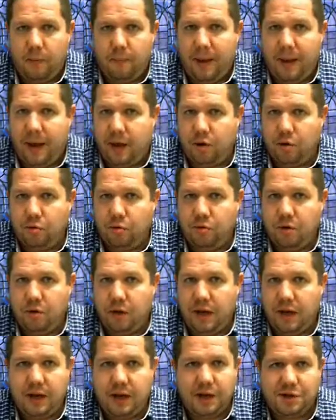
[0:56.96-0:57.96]
male
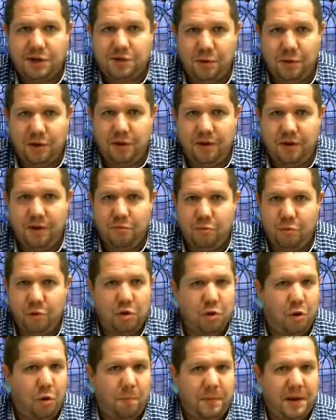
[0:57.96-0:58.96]
Englishmen
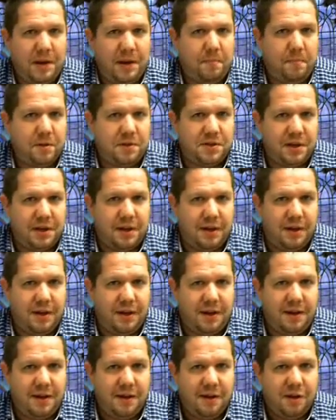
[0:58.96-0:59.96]
would not be
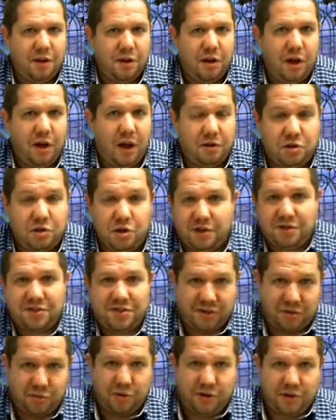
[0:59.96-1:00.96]
particularly
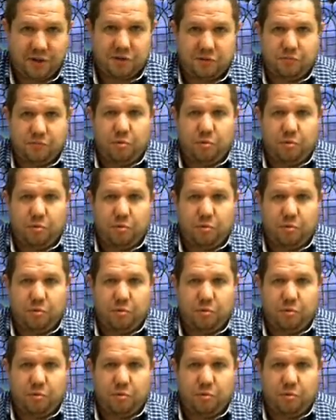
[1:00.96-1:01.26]
just according to